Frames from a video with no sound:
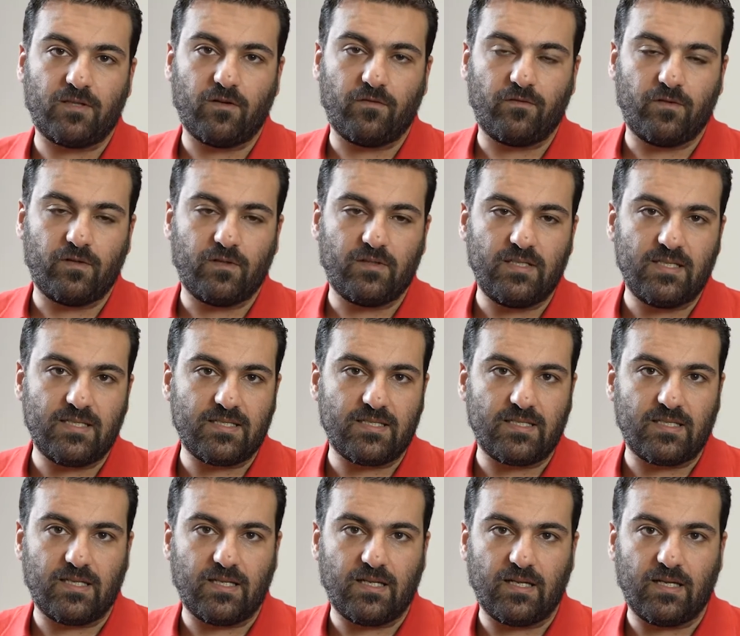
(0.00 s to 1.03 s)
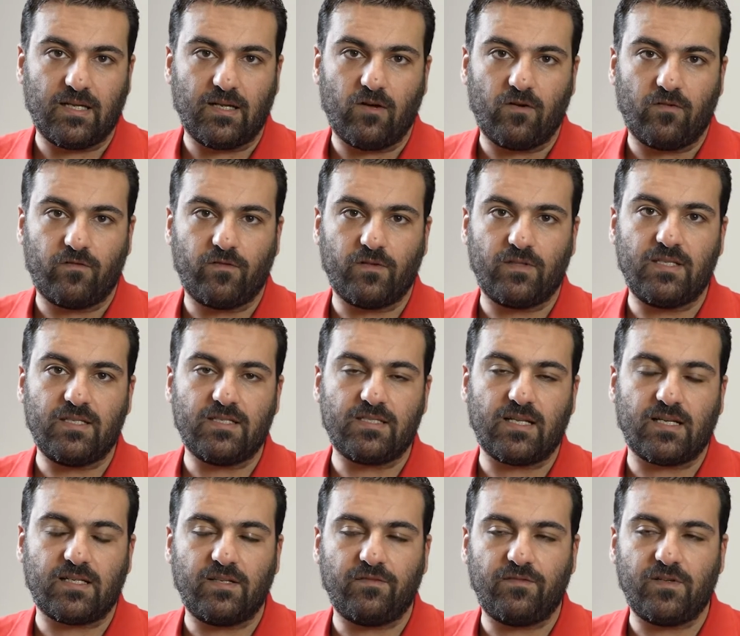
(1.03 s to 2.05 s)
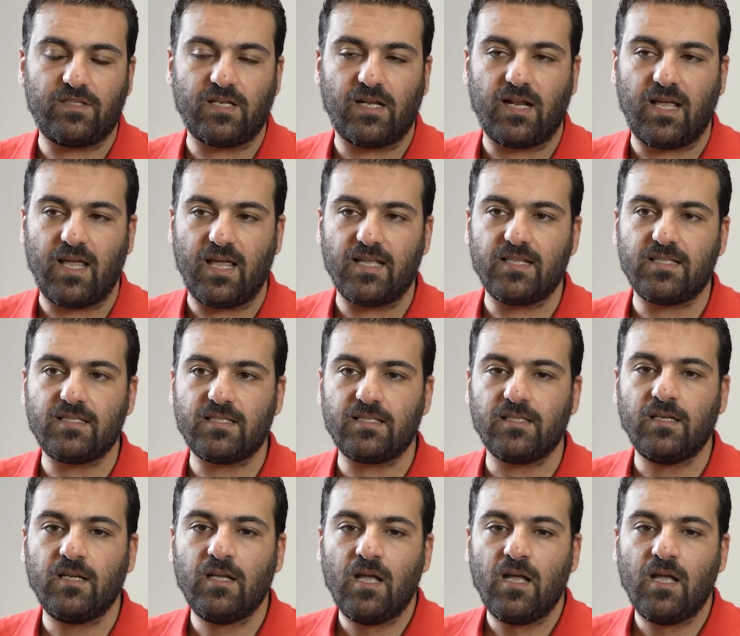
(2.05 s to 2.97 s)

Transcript: of these artificial hands